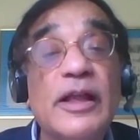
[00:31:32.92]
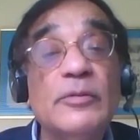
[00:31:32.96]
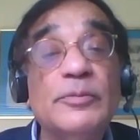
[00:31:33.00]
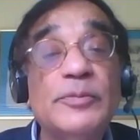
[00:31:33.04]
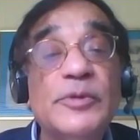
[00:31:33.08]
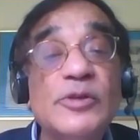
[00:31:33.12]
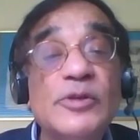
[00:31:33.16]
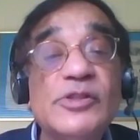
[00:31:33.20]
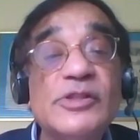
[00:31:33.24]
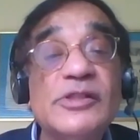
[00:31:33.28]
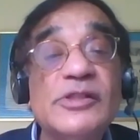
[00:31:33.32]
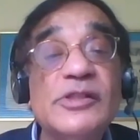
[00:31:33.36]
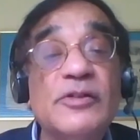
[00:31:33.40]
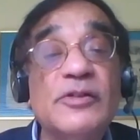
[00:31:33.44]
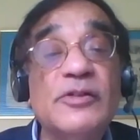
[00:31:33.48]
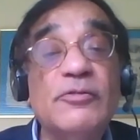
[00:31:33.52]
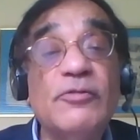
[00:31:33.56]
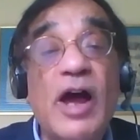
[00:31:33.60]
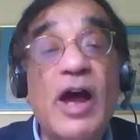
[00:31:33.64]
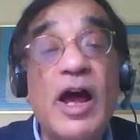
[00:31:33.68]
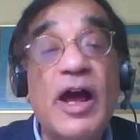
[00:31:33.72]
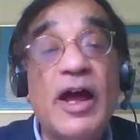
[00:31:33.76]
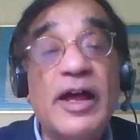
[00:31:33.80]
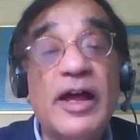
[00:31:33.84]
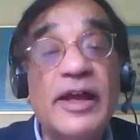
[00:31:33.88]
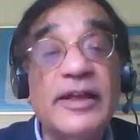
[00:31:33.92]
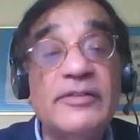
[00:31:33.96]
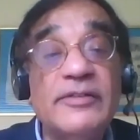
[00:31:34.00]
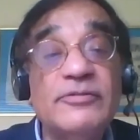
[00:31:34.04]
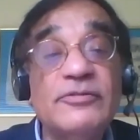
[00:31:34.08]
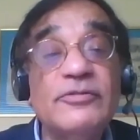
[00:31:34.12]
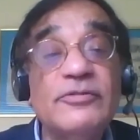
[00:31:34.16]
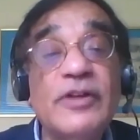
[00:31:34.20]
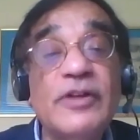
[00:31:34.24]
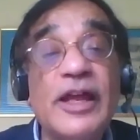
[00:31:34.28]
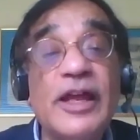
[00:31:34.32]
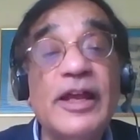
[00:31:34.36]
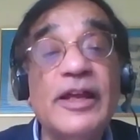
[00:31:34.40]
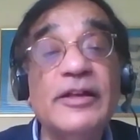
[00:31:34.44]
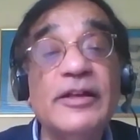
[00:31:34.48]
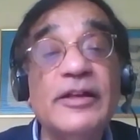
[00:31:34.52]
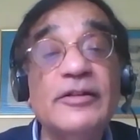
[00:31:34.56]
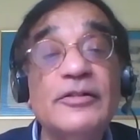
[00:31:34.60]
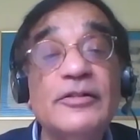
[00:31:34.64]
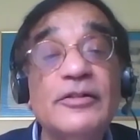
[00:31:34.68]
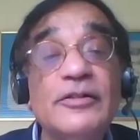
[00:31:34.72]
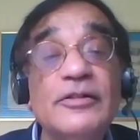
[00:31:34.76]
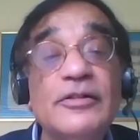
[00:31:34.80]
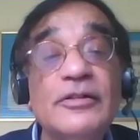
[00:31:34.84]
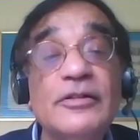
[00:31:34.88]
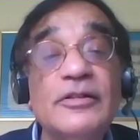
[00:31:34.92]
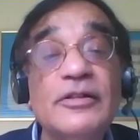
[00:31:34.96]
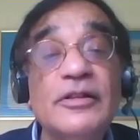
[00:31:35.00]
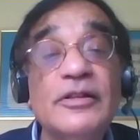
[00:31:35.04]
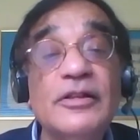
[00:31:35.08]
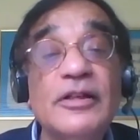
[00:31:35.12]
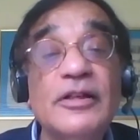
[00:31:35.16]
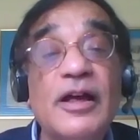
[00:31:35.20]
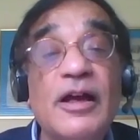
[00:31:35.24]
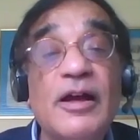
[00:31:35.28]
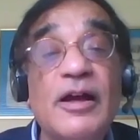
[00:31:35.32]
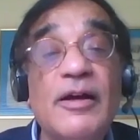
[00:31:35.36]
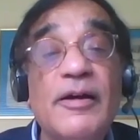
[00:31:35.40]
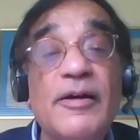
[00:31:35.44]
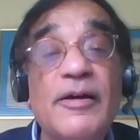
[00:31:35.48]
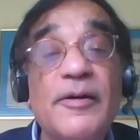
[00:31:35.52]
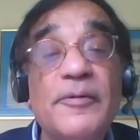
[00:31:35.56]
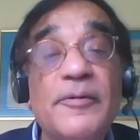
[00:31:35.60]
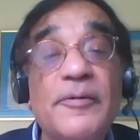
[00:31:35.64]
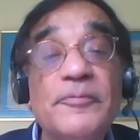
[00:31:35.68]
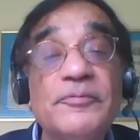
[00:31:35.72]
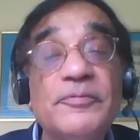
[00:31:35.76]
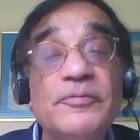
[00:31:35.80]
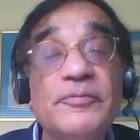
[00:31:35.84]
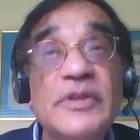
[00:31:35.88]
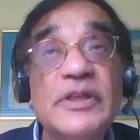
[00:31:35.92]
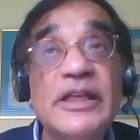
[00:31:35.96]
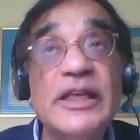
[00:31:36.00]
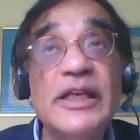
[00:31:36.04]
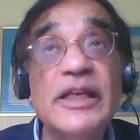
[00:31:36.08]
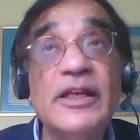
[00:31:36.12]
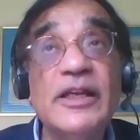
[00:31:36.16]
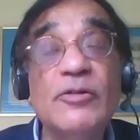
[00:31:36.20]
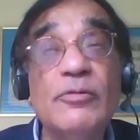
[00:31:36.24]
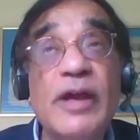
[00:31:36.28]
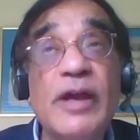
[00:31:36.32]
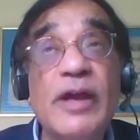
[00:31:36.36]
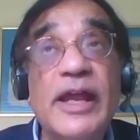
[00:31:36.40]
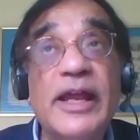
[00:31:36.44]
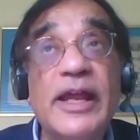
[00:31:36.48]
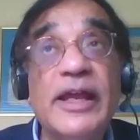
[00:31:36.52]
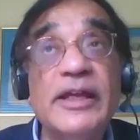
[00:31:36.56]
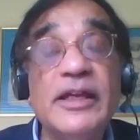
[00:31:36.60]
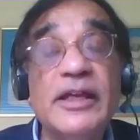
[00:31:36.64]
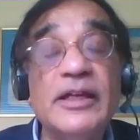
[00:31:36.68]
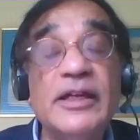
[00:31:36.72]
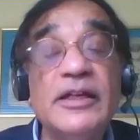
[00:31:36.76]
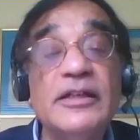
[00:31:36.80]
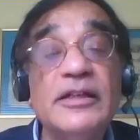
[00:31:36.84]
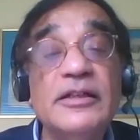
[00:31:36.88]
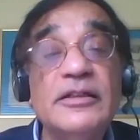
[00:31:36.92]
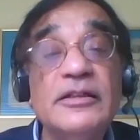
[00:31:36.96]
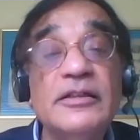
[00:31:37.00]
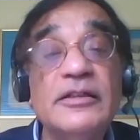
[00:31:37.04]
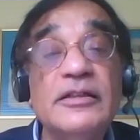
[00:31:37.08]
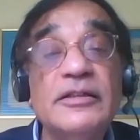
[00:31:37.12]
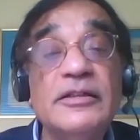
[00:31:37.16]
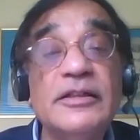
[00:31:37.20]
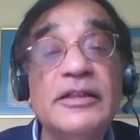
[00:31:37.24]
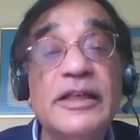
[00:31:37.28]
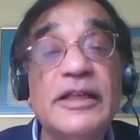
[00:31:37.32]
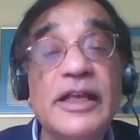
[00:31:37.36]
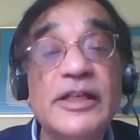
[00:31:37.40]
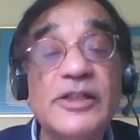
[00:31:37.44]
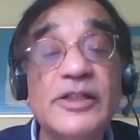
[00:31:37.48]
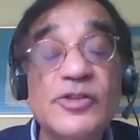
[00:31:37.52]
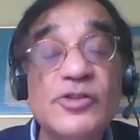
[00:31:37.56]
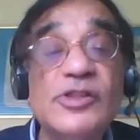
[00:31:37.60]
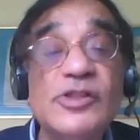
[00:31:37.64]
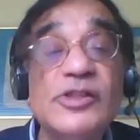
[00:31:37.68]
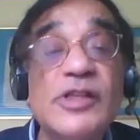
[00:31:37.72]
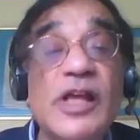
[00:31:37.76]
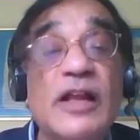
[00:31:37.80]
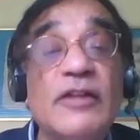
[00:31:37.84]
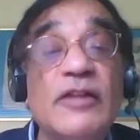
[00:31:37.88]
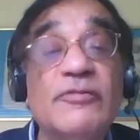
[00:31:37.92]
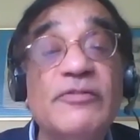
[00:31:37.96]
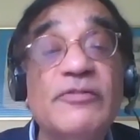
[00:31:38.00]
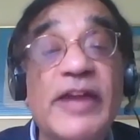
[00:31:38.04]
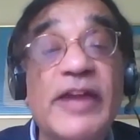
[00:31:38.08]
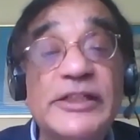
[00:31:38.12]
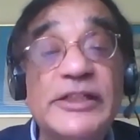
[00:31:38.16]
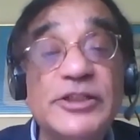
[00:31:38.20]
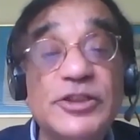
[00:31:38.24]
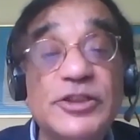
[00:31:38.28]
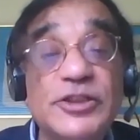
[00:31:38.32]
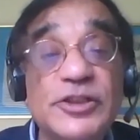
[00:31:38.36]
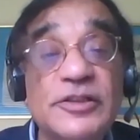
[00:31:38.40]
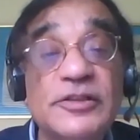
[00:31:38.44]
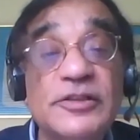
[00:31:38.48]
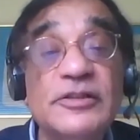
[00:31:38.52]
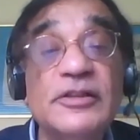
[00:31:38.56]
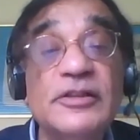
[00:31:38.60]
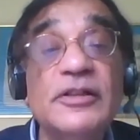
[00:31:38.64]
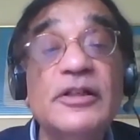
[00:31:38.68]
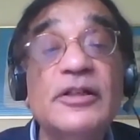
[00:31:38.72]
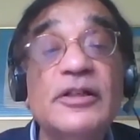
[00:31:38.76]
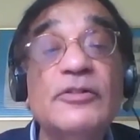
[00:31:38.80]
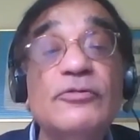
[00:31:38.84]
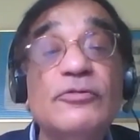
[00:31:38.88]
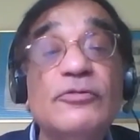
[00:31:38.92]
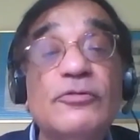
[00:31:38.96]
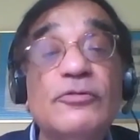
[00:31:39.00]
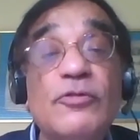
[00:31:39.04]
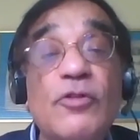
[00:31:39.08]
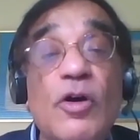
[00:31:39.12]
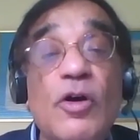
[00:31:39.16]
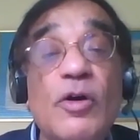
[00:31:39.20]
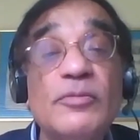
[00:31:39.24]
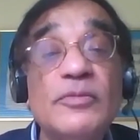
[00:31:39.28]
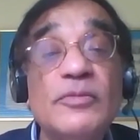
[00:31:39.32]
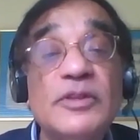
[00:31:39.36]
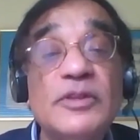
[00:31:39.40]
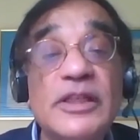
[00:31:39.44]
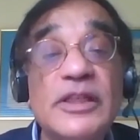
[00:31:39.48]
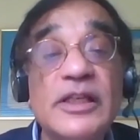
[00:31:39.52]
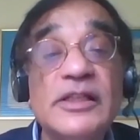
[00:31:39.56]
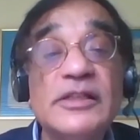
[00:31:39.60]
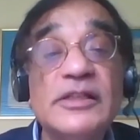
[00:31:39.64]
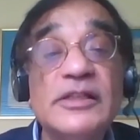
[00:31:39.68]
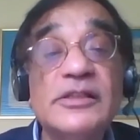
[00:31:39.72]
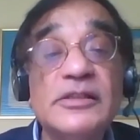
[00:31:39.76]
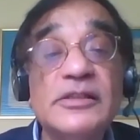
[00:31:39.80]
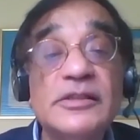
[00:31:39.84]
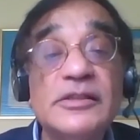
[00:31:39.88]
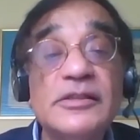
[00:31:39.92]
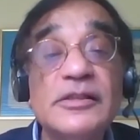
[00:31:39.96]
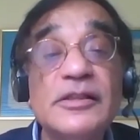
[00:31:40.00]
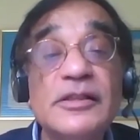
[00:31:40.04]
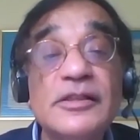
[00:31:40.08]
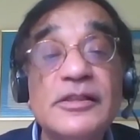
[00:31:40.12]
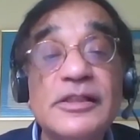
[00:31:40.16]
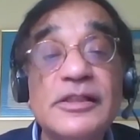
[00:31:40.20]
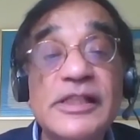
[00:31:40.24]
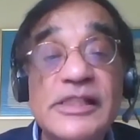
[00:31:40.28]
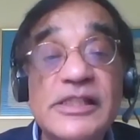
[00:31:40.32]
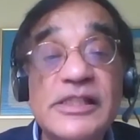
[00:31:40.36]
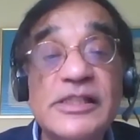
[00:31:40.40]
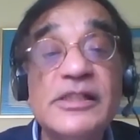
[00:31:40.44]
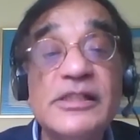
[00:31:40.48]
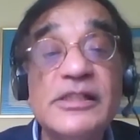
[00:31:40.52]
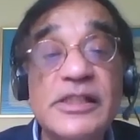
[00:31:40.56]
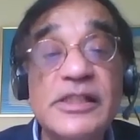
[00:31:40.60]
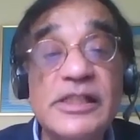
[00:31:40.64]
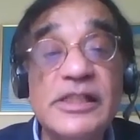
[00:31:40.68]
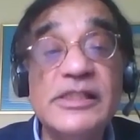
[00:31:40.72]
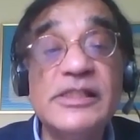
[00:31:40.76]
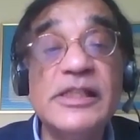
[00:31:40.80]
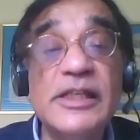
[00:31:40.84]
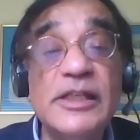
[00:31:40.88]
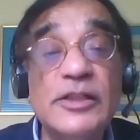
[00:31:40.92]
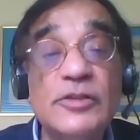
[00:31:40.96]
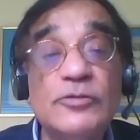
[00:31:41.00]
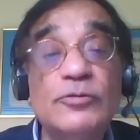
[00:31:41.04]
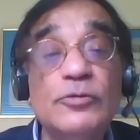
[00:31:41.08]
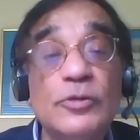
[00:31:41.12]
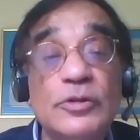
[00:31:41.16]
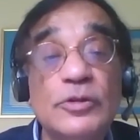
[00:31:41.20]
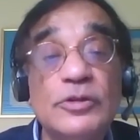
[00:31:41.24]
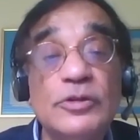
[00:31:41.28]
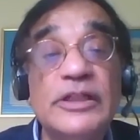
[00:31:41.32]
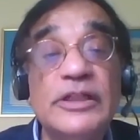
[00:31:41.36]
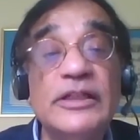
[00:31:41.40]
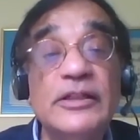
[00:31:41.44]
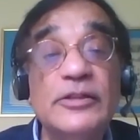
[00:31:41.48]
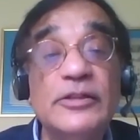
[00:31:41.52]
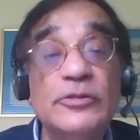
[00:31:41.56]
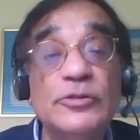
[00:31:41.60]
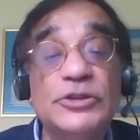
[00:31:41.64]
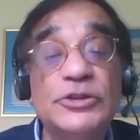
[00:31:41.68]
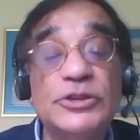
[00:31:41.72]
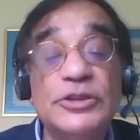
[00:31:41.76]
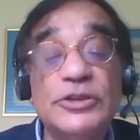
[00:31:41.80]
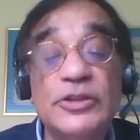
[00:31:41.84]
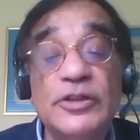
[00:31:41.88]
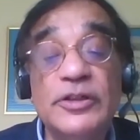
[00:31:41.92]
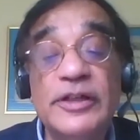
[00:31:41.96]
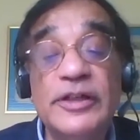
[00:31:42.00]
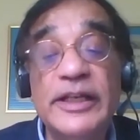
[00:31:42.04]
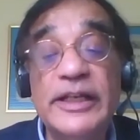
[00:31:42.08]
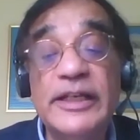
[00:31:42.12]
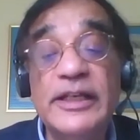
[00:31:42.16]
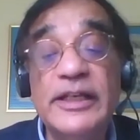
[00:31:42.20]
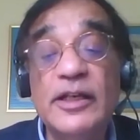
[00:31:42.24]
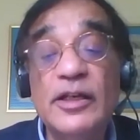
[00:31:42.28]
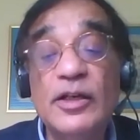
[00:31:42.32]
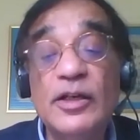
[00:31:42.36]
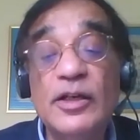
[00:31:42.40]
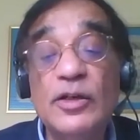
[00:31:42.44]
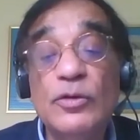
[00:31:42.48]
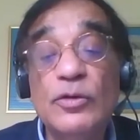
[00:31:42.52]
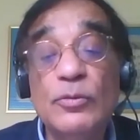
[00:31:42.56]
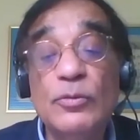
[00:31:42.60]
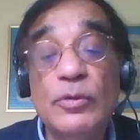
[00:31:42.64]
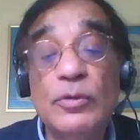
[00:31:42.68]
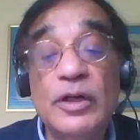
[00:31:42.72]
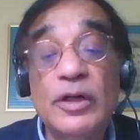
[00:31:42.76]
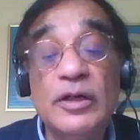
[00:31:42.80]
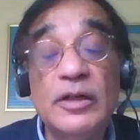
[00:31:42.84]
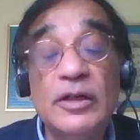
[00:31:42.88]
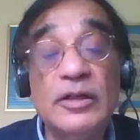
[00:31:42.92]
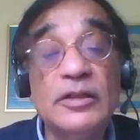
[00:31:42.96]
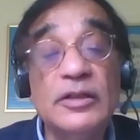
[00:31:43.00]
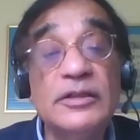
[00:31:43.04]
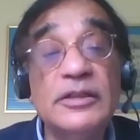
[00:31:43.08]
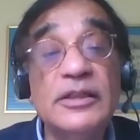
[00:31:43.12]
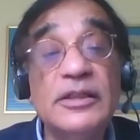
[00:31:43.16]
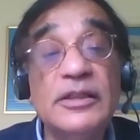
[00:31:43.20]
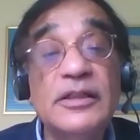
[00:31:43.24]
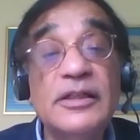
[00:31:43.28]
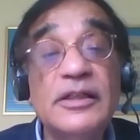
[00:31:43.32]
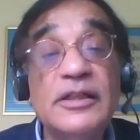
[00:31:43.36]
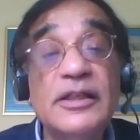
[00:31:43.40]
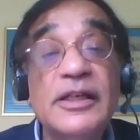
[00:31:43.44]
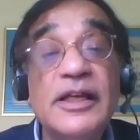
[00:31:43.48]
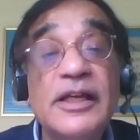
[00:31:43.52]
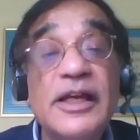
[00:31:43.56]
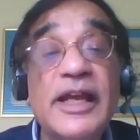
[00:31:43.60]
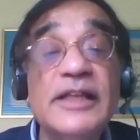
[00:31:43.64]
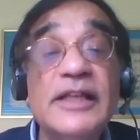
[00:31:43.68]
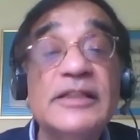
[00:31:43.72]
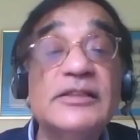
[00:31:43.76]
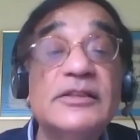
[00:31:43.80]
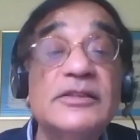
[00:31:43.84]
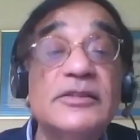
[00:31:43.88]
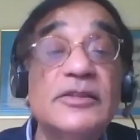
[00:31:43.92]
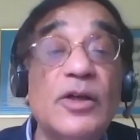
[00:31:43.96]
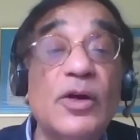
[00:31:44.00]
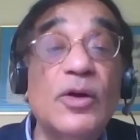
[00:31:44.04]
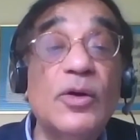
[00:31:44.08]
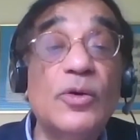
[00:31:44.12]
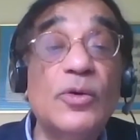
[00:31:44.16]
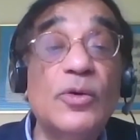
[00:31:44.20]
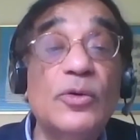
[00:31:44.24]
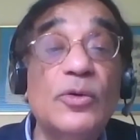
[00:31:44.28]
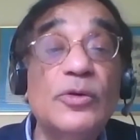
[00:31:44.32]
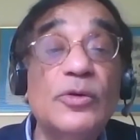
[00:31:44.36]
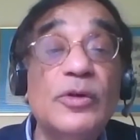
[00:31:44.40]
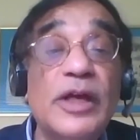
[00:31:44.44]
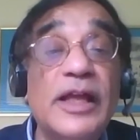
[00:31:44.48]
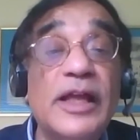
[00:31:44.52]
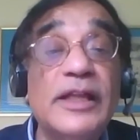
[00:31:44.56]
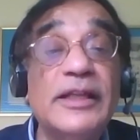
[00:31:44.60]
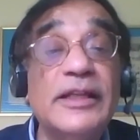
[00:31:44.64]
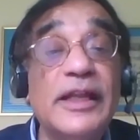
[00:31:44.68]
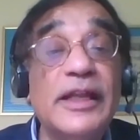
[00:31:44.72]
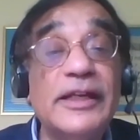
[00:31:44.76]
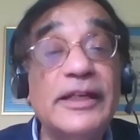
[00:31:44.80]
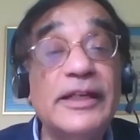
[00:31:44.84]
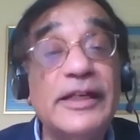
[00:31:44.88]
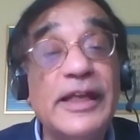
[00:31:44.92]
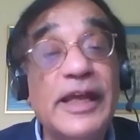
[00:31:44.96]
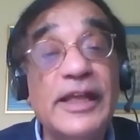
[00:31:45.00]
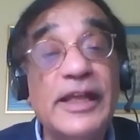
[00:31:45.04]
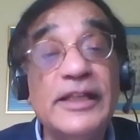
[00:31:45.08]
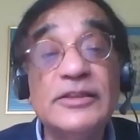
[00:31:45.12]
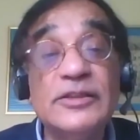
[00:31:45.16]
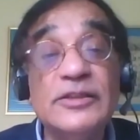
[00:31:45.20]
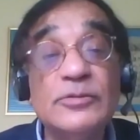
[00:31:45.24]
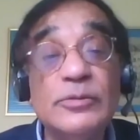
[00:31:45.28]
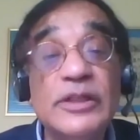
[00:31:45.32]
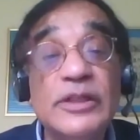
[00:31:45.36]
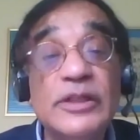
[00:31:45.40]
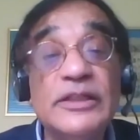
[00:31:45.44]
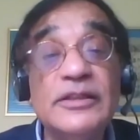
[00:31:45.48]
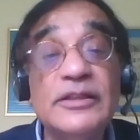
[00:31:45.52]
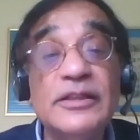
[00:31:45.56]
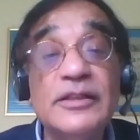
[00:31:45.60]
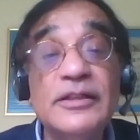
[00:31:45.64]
survive and in a way get your salvation from this deceitful, delusionary world. And then it ends with,